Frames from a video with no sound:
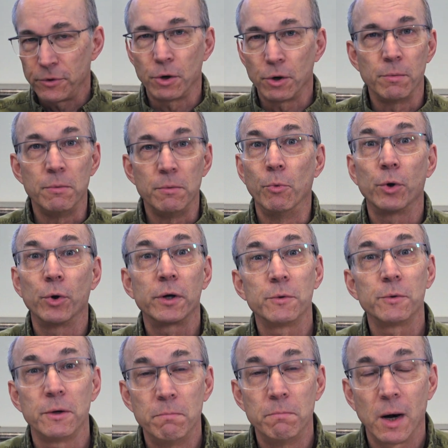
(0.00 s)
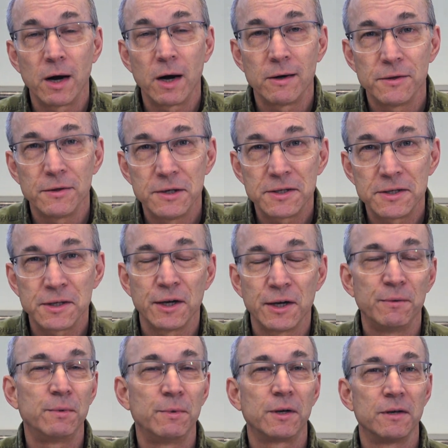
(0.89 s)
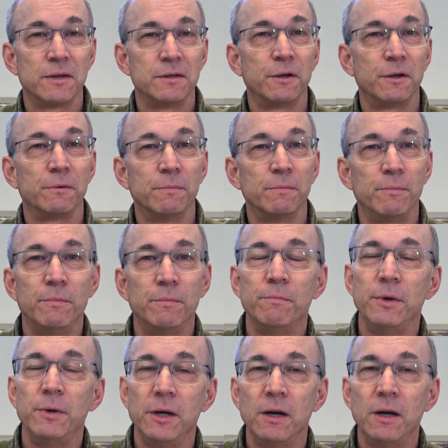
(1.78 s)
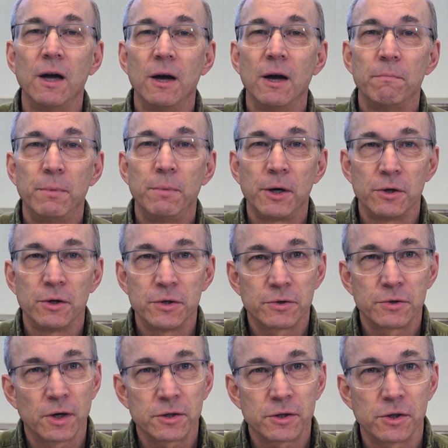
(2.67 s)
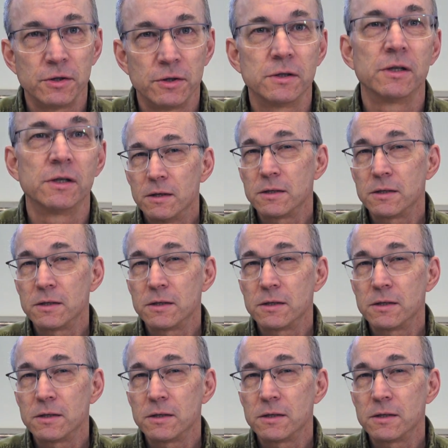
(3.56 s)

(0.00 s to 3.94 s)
there'll be more to admire this time because it'll be bigger structures.